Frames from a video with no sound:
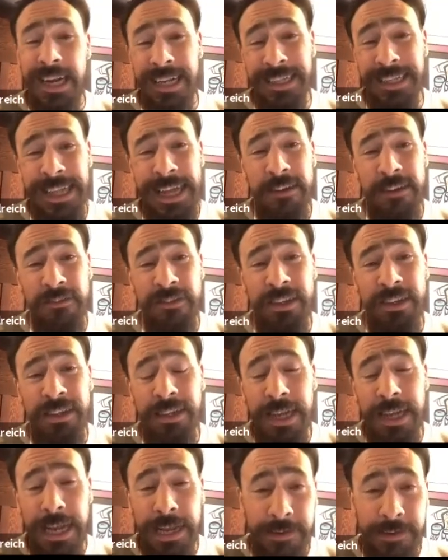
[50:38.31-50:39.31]
I left
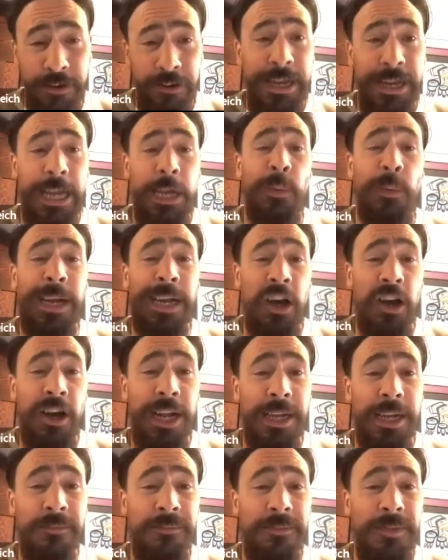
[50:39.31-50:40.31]
and their day went
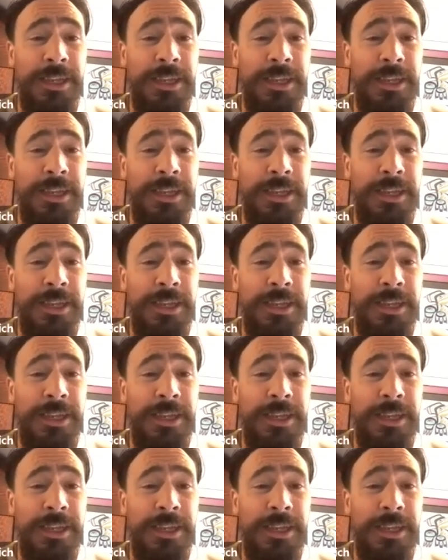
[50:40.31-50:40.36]
on.